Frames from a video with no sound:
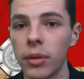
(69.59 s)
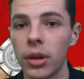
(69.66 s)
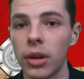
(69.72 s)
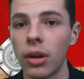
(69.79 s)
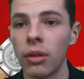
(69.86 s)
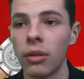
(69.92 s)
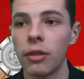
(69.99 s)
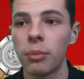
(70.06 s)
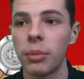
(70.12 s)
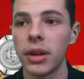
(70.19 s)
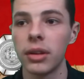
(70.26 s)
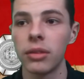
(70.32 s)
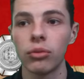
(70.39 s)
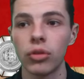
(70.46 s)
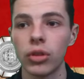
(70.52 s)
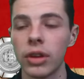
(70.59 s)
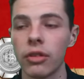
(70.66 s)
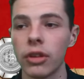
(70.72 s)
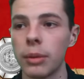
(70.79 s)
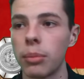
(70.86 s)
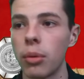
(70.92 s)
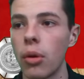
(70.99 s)
You know, they've been really,
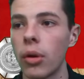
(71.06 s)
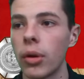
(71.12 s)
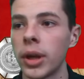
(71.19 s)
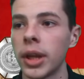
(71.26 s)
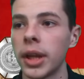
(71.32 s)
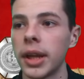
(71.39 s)
really poor.